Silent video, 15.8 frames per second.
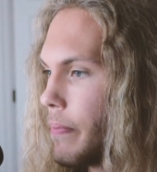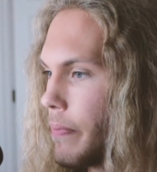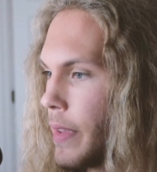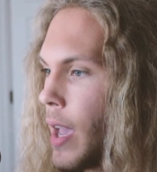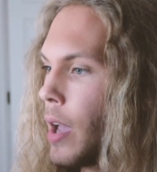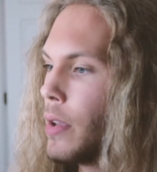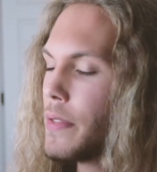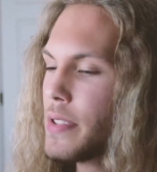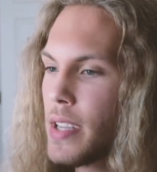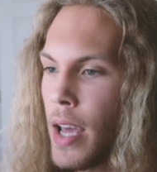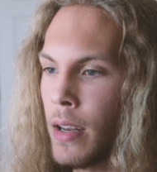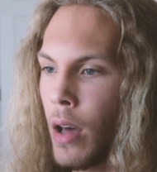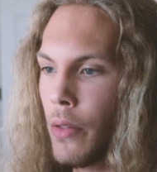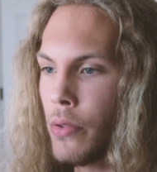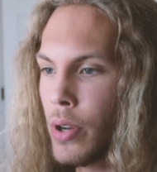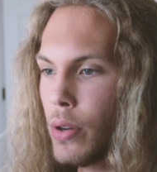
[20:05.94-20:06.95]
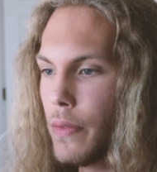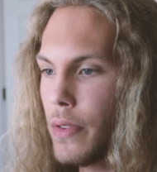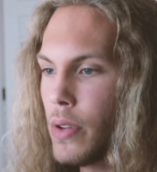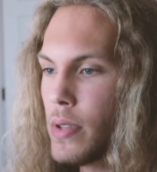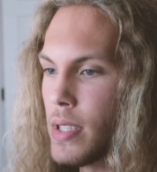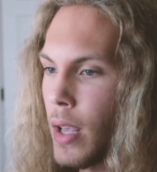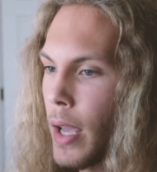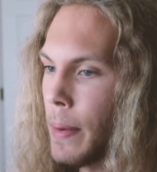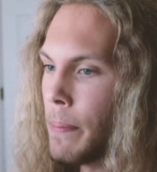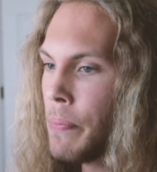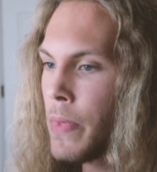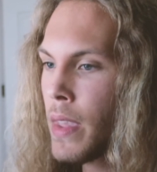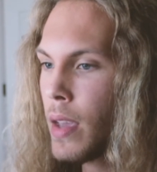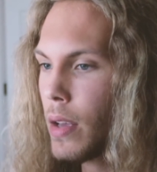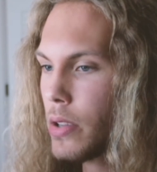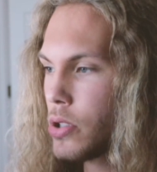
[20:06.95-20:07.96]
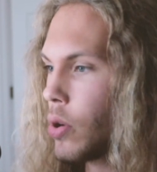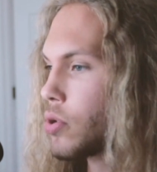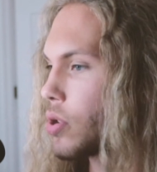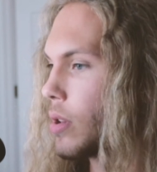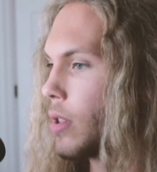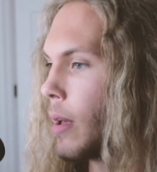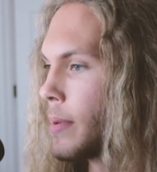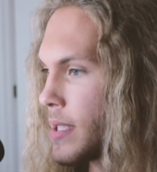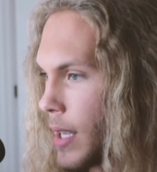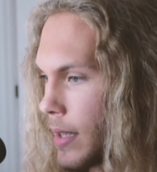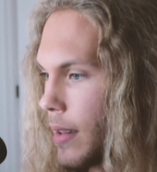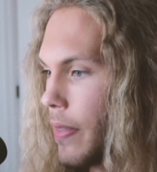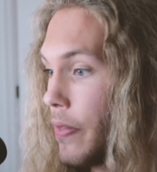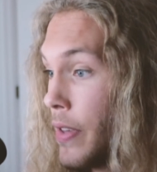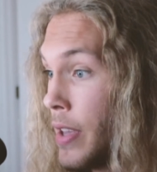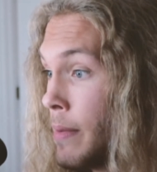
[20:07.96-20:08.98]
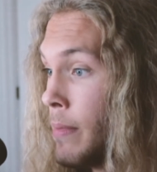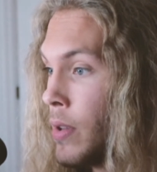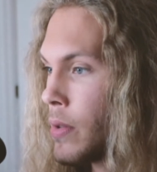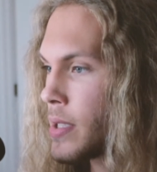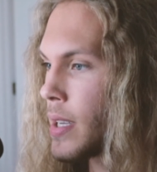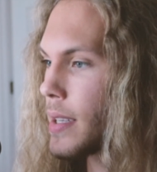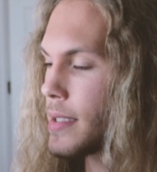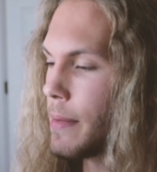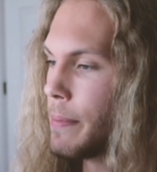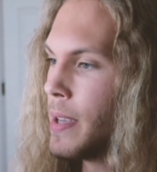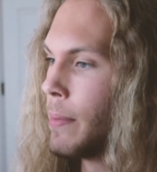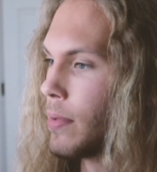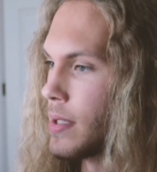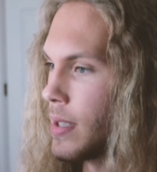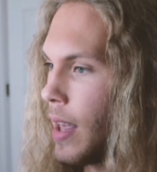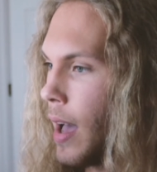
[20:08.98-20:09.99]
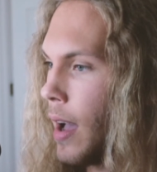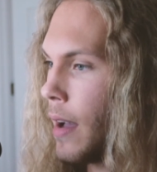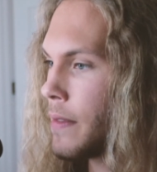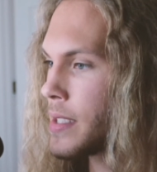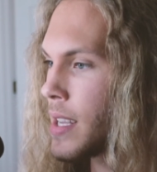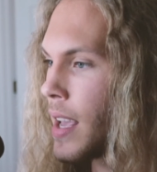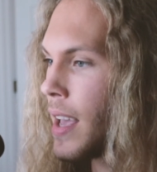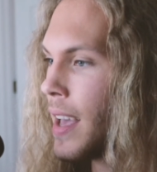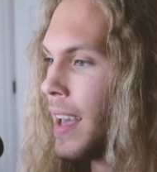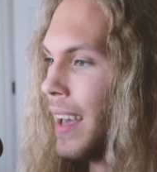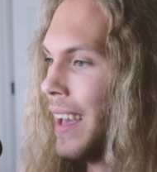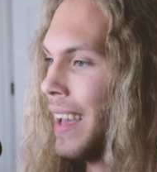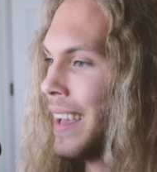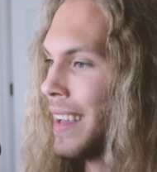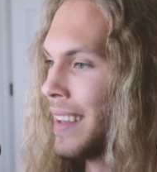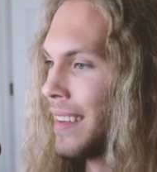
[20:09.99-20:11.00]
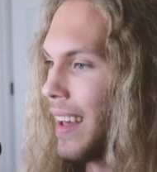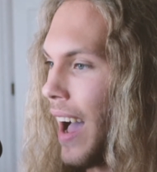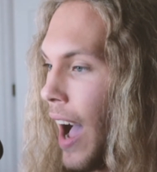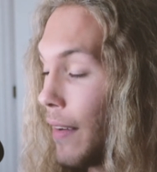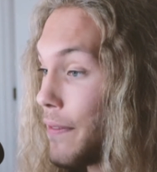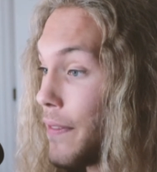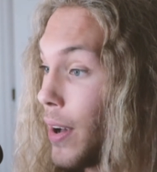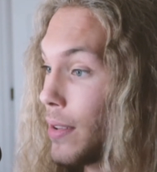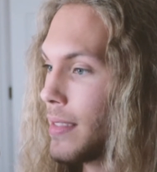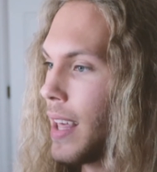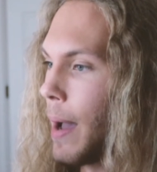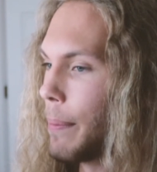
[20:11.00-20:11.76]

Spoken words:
Yeah, you've said in other interviews, like, Social Club is like the theme music to people's lives. And I felt that